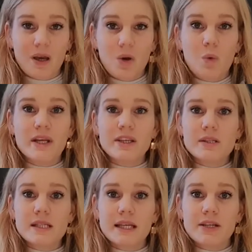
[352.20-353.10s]
When you
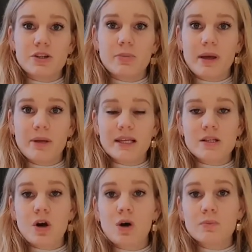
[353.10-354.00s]
see that your baby has
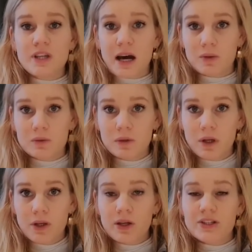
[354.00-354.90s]
calmed down,
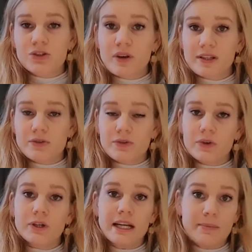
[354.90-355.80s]
you can
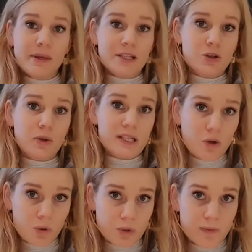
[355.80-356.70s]
transfer him into his
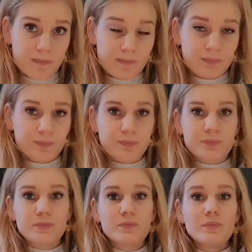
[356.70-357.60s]
cot.
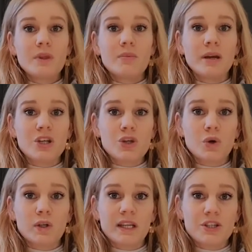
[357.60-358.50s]
Make
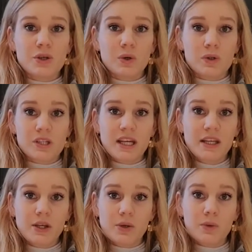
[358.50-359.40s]
sure that you
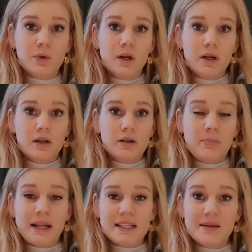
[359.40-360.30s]
continue the
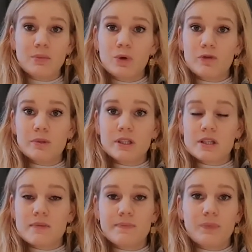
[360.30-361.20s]
patting movement
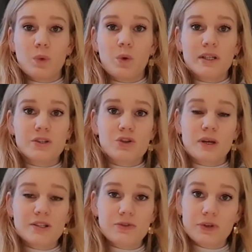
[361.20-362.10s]
while you
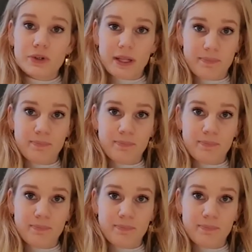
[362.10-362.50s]
transfer him.